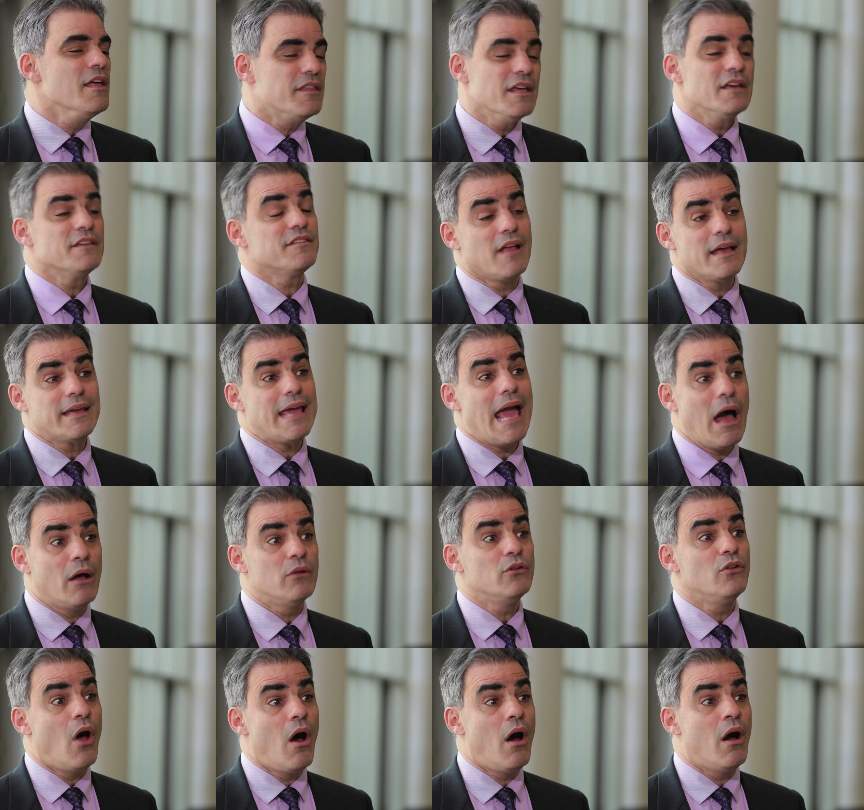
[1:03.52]
Things like
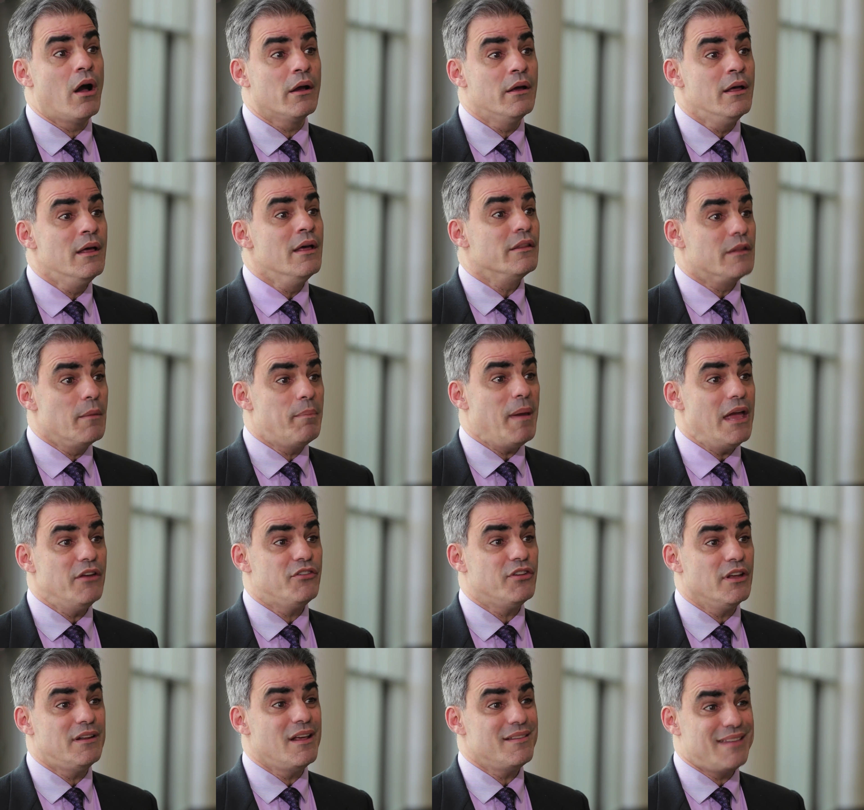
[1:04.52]
how long the
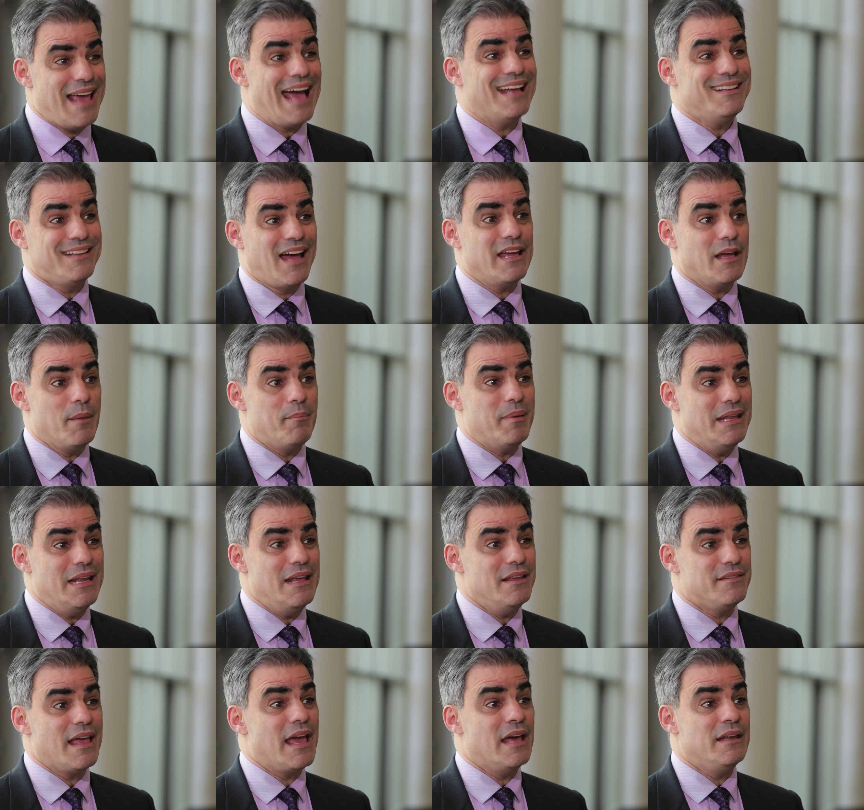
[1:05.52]
patient has had
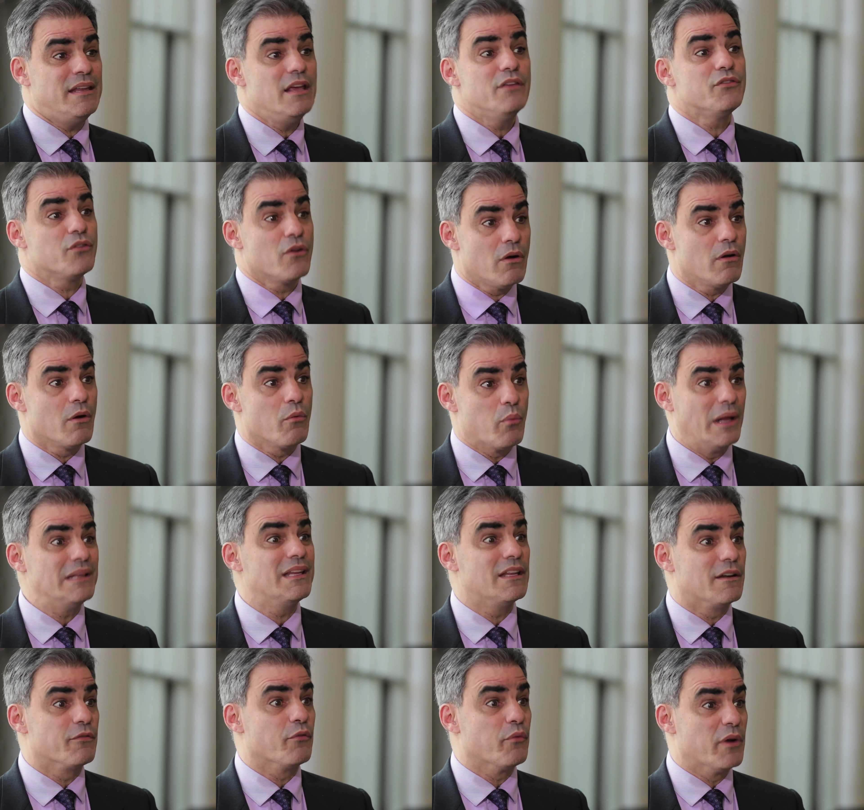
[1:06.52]
diabetes and his or her
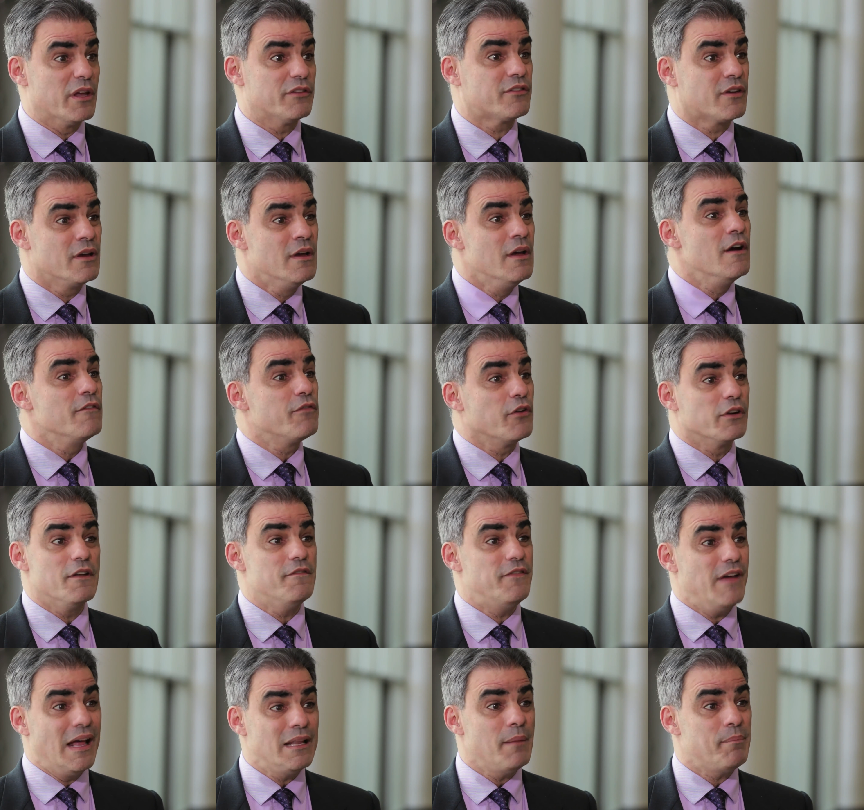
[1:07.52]
relative risk for
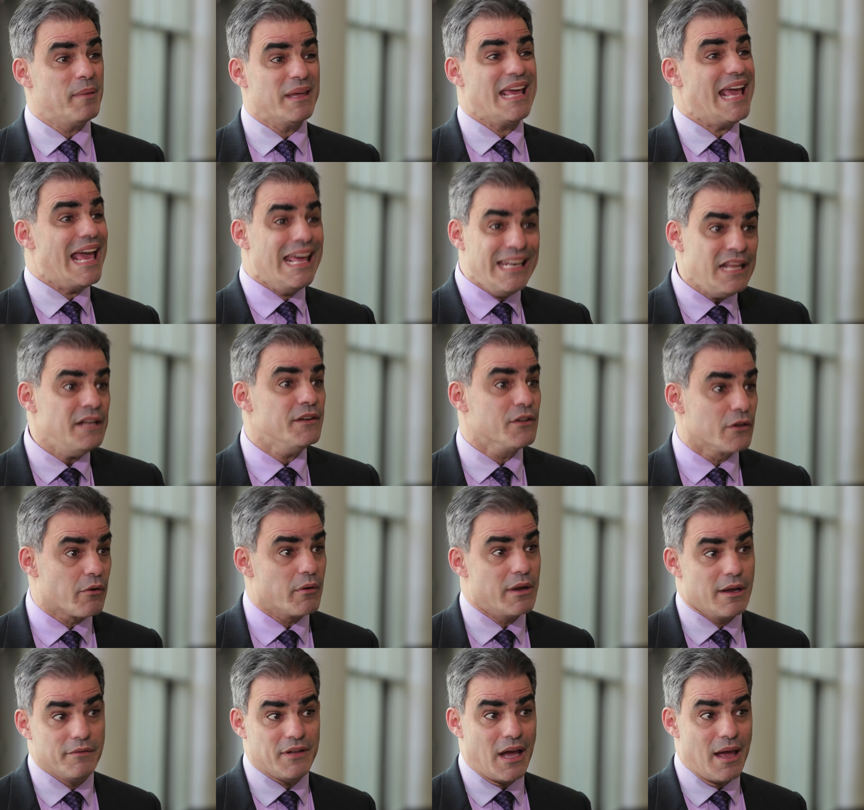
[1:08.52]
developing any
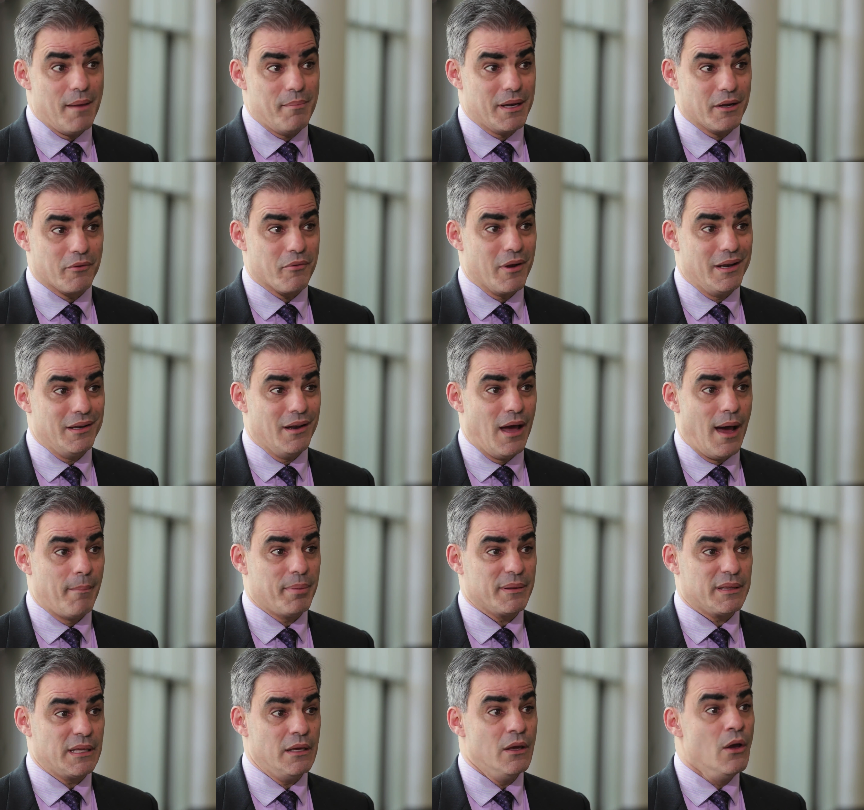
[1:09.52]
degree of diabetic
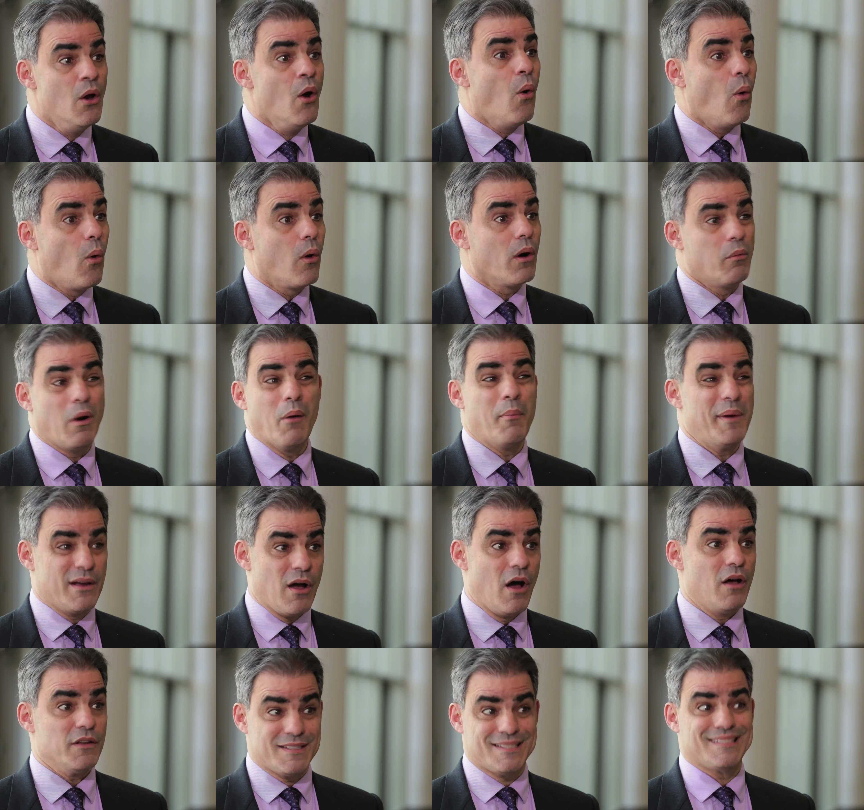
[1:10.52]
retinopathy, or what we
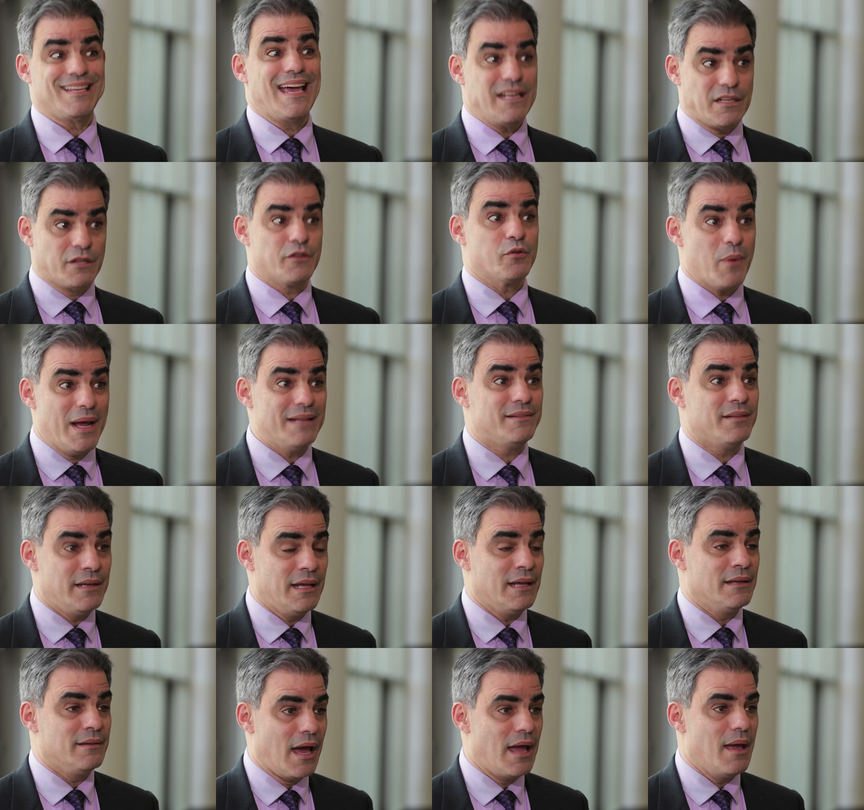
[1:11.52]
call
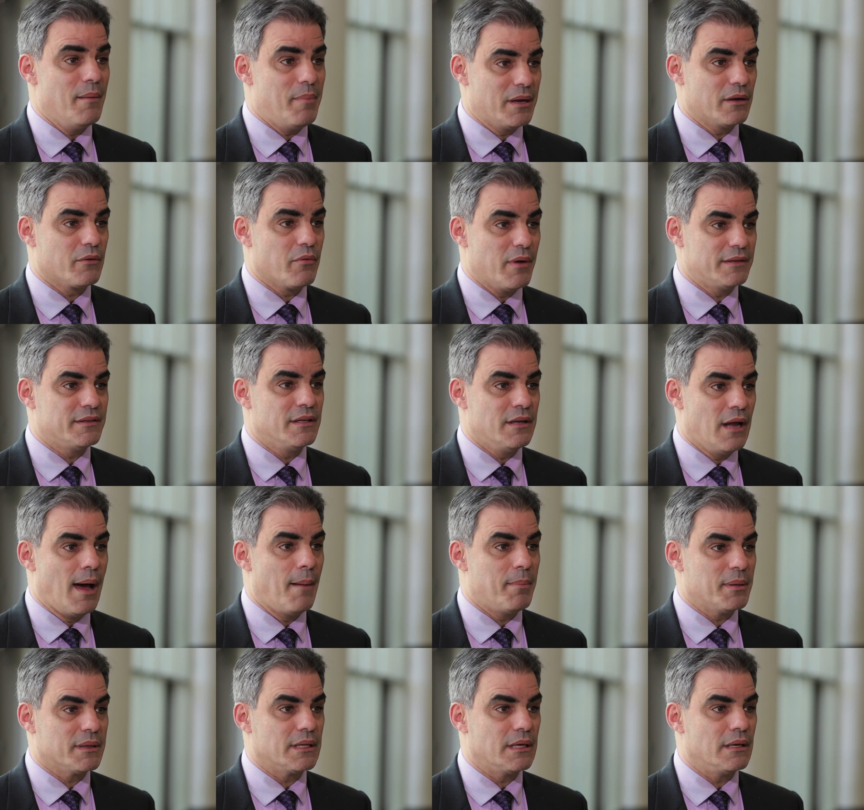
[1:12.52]
sight-threatening diabetic
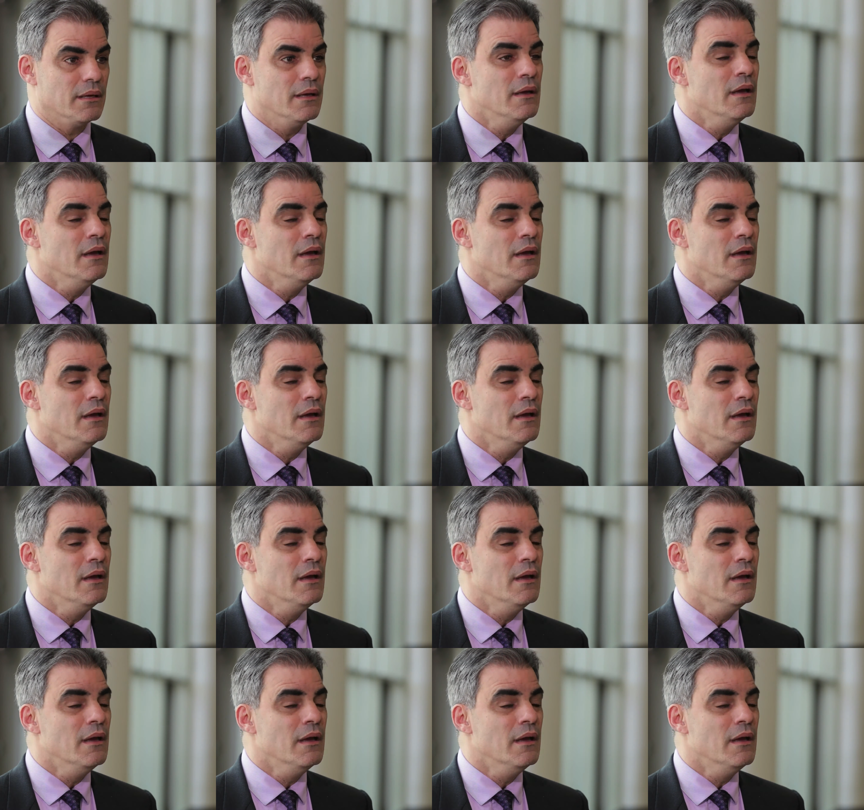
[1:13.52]
retinopathy.